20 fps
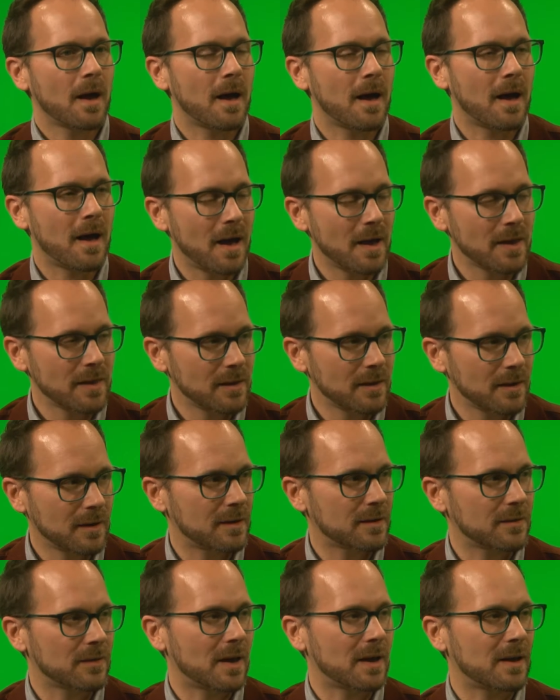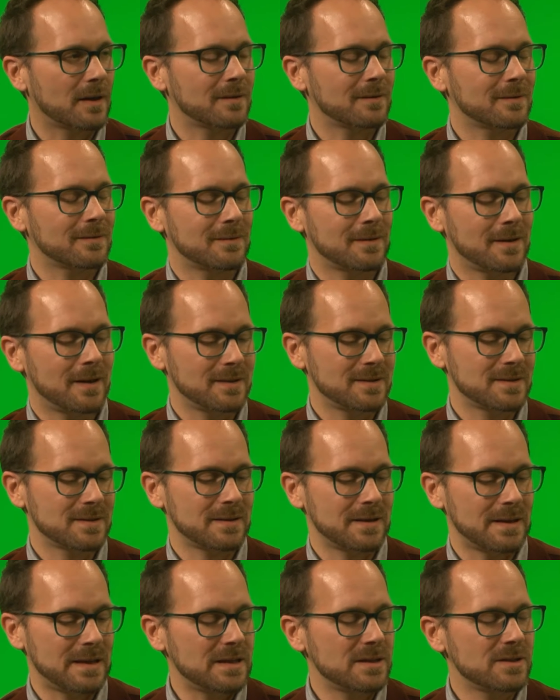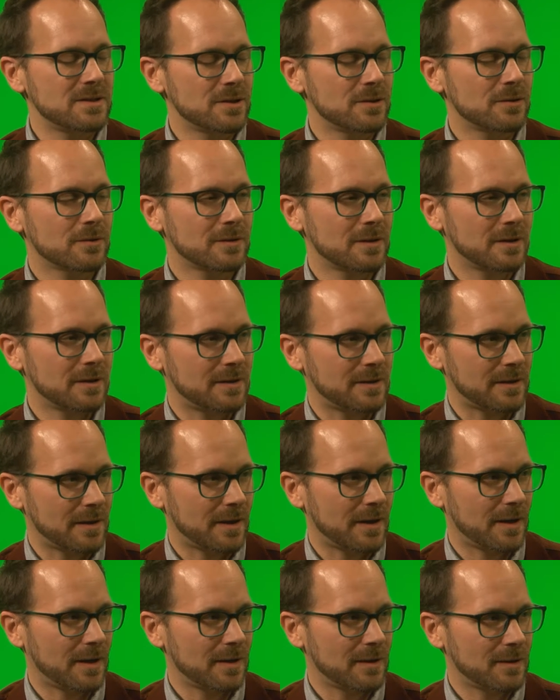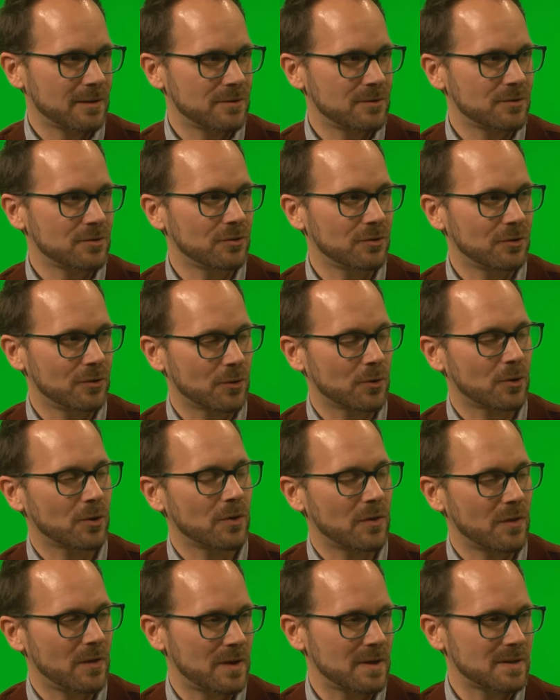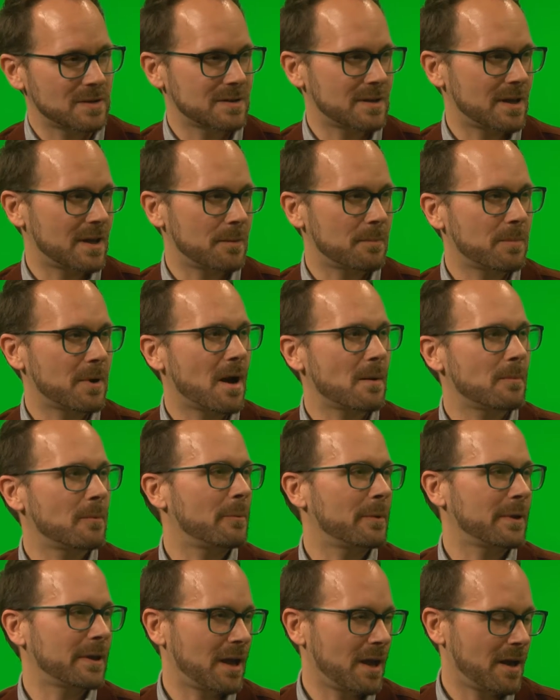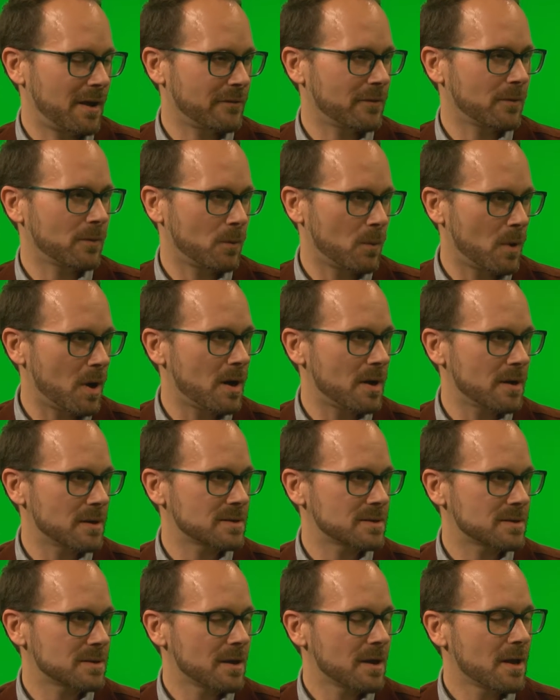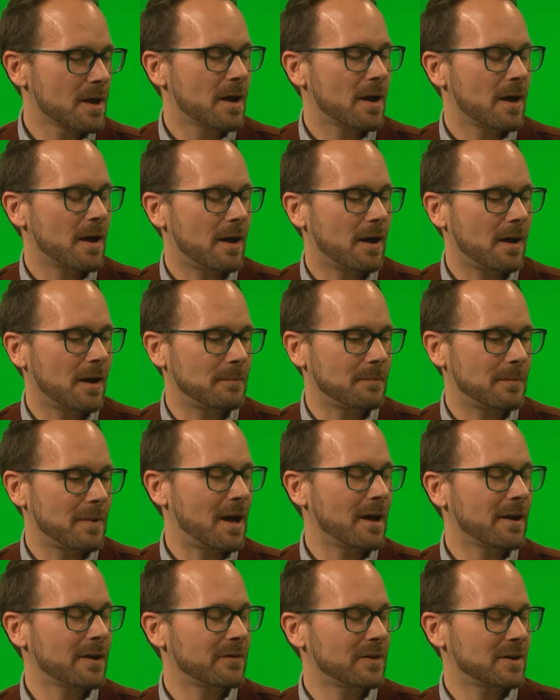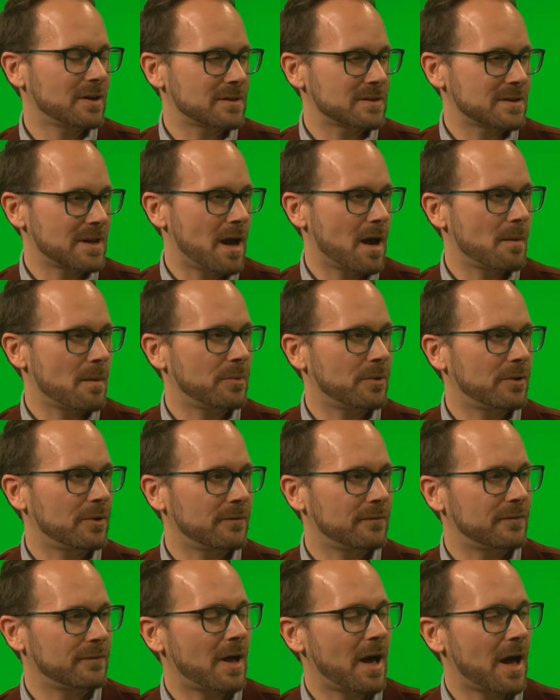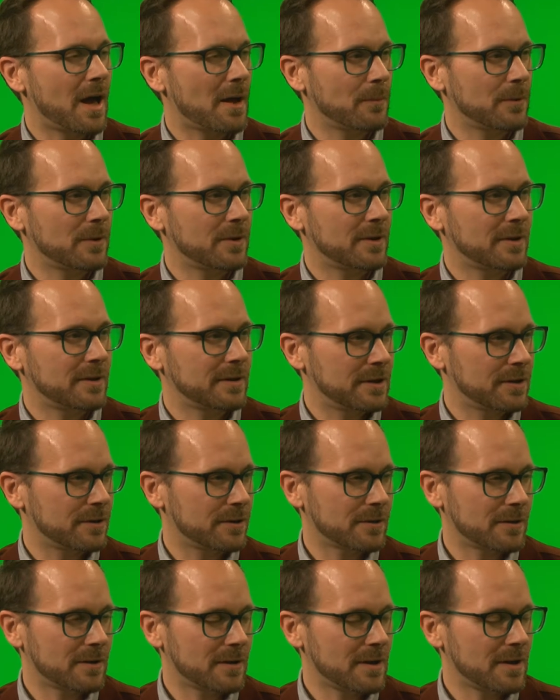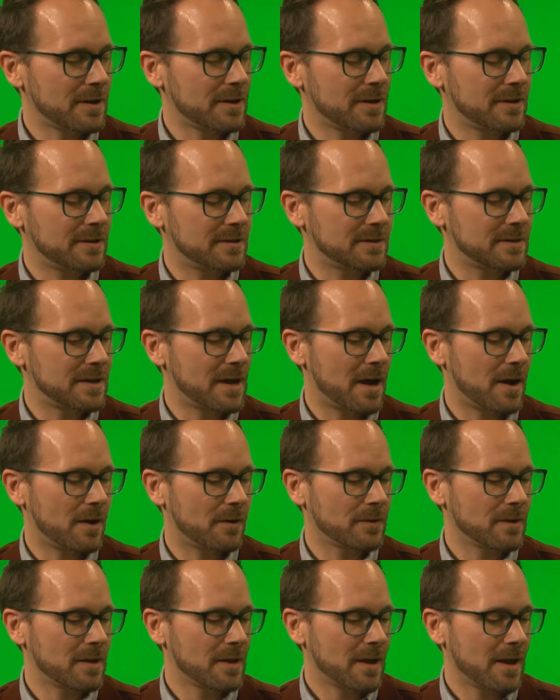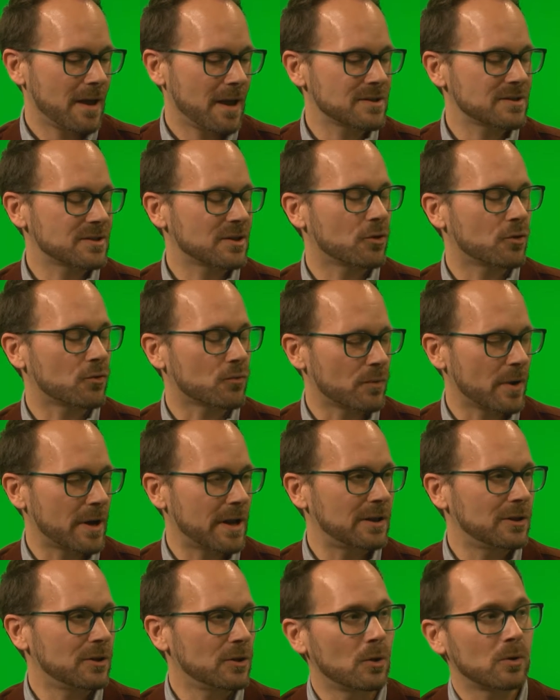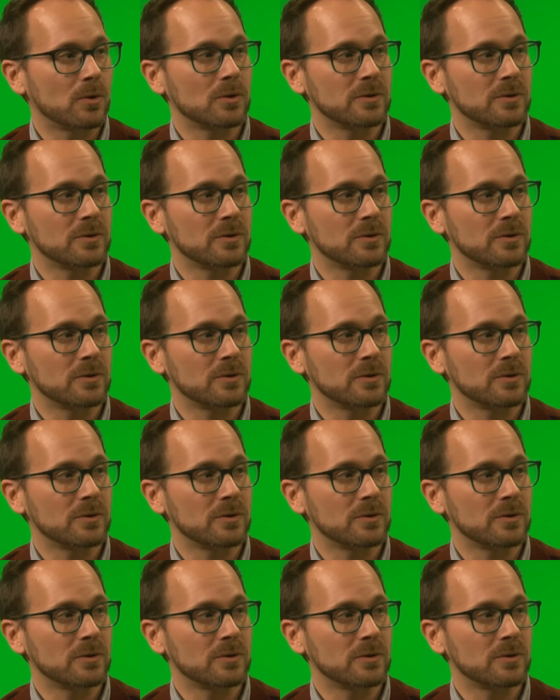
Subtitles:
I think that it's easier today to learn this than it probably ever was. I'll give you an example. Flywheel here in town has a great local